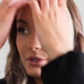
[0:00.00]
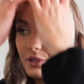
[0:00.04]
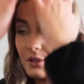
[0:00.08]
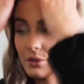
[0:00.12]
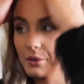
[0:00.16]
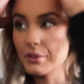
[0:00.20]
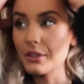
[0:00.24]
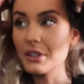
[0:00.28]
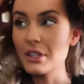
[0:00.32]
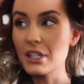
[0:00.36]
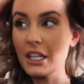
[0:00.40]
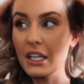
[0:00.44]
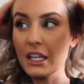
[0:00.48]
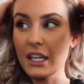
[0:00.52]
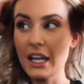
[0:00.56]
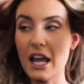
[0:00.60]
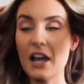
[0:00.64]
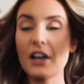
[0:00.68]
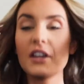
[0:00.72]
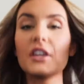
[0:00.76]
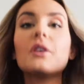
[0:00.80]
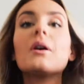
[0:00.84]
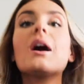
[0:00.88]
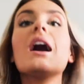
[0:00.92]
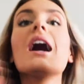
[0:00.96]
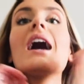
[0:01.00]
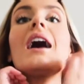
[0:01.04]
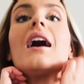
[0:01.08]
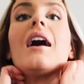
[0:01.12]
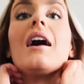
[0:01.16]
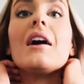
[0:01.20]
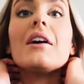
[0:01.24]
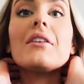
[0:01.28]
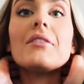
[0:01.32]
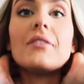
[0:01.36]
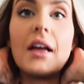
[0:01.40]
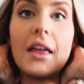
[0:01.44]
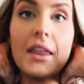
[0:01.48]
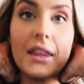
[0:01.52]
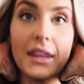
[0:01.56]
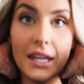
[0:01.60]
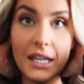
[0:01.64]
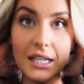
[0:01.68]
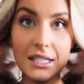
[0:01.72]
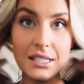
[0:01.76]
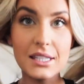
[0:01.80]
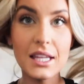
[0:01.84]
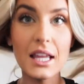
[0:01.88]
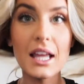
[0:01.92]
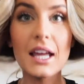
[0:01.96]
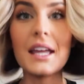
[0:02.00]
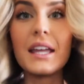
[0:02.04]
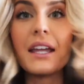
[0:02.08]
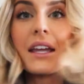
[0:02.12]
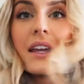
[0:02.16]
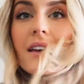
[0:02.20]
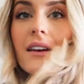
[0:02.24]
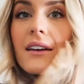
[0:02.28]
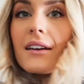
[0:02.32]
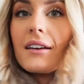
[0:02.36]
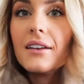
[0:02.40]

So then now you have this like